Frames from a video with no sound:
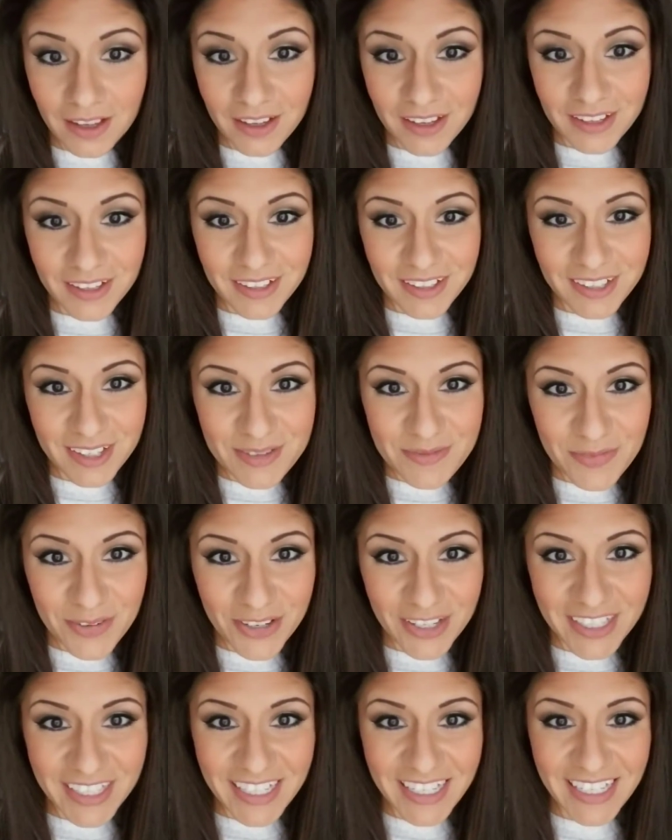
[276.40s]
Good
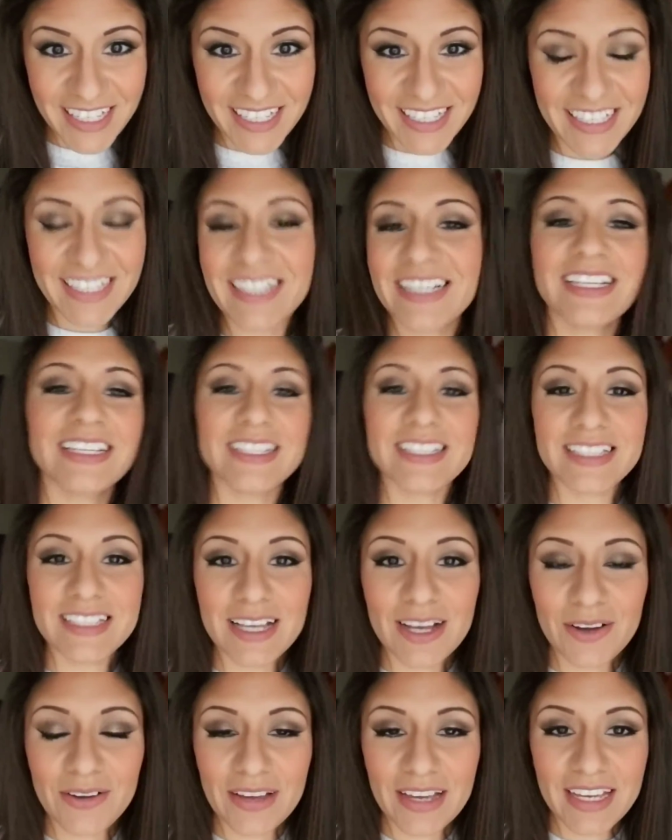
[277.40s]
morning.
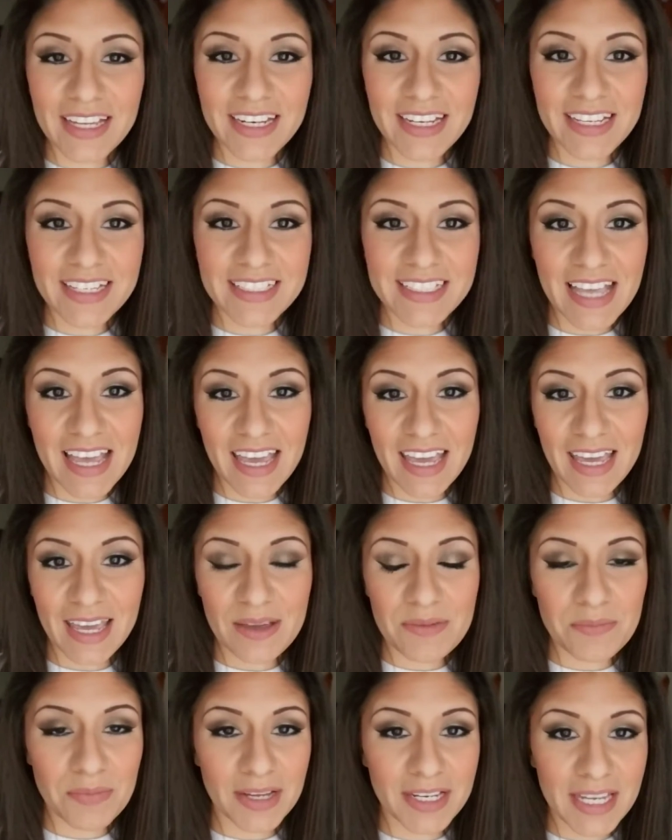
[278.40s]
So it is a
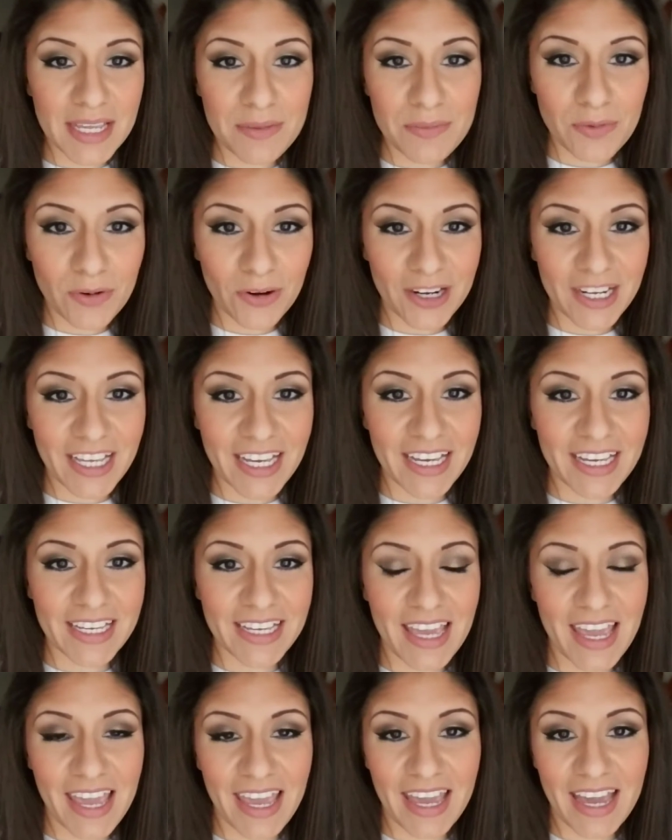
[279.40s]
Monday morning,
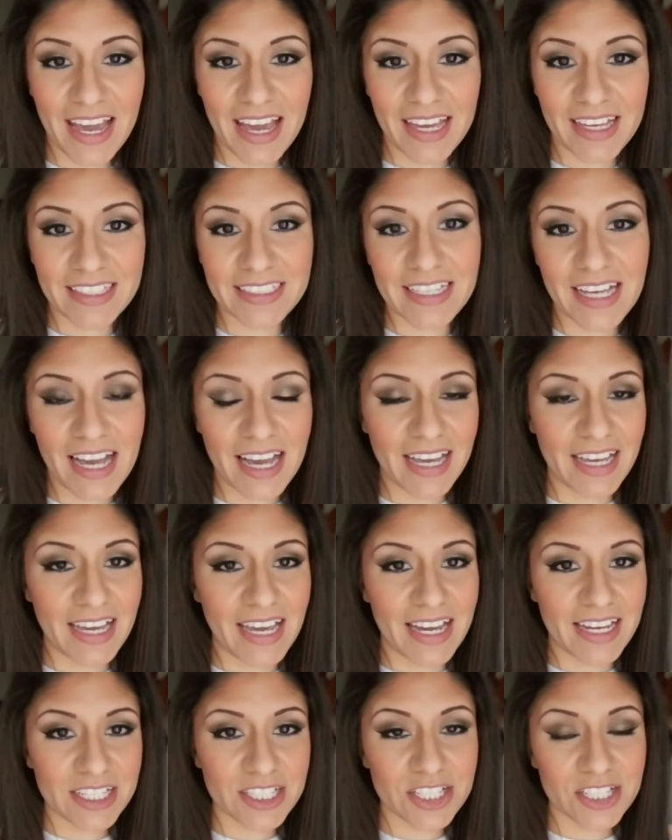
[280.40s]
and I
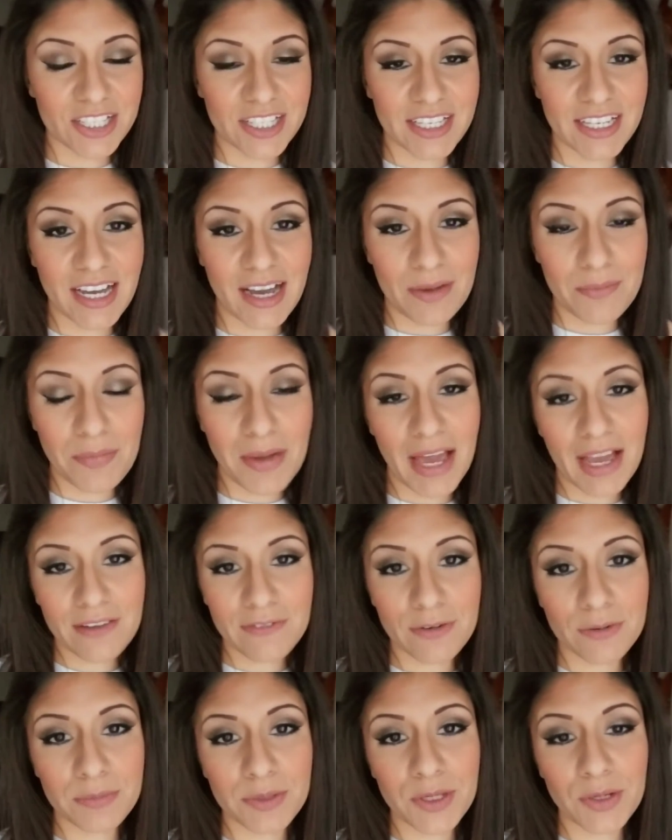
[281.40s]
actually got back
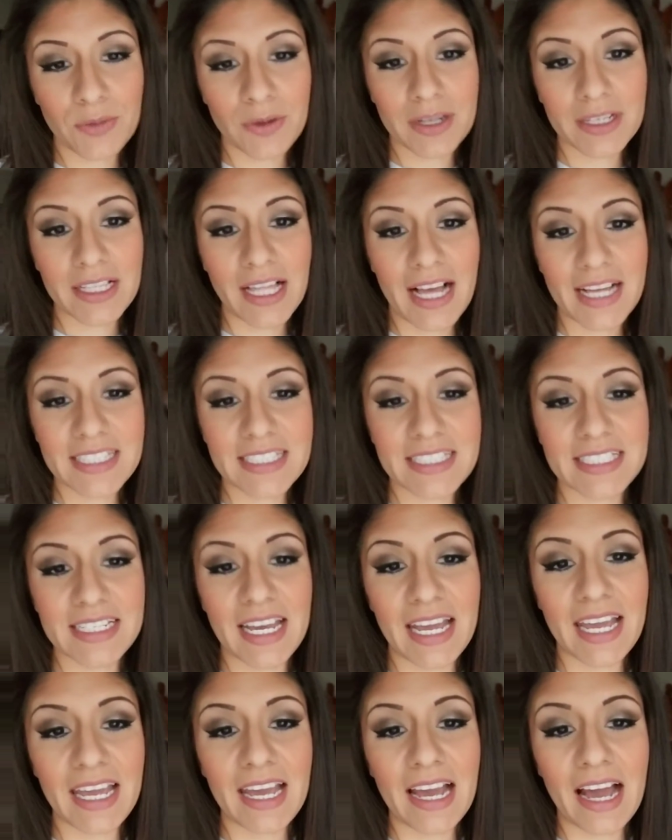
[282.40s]
from New York last
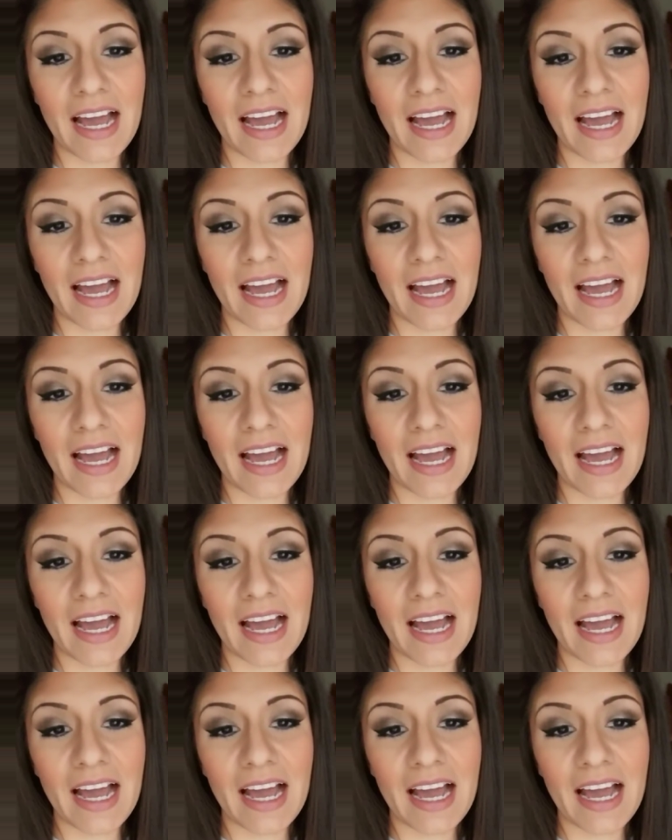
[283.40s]
night.